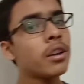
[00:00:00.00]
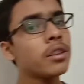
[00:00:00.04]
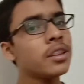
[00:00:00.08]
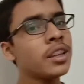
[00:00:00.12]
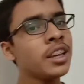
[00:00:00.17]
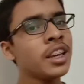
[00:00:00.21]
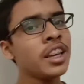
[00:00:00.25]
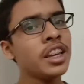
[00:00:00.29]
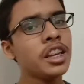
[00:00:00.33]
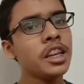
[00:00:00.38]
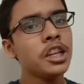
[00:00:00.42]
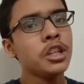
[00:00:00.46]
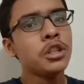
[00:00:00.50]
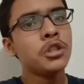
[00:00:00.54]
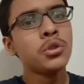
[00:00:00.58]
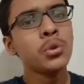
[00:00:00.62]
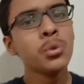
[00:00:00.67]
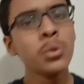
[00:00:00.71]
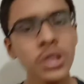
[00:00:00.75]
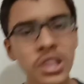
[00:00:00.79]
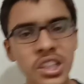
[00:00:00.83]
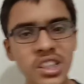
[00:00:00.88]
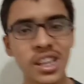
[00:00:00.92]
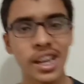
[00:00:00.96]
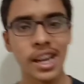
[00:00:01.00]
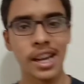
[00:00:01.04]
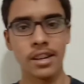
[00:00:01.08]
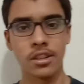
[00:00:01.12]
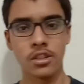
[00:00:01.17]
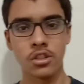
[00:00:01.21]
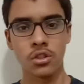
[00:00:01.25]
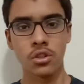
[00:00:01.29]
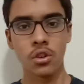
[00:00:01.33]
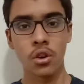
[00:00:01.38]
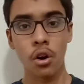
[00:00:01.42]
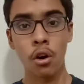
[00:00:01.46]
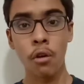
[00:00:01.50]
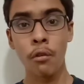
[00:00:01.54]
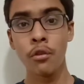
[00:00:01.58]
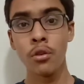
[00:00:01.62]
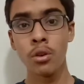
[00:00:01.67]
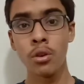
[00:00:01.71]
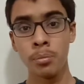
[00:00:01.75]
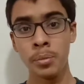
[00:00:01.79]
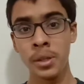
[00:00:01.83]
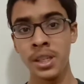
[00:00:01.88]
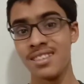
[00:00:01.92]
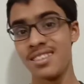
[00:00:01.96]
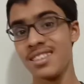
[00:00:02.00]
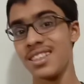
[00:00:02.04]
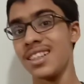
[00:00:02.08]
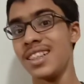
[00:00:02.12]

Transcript: they issued shares of rupees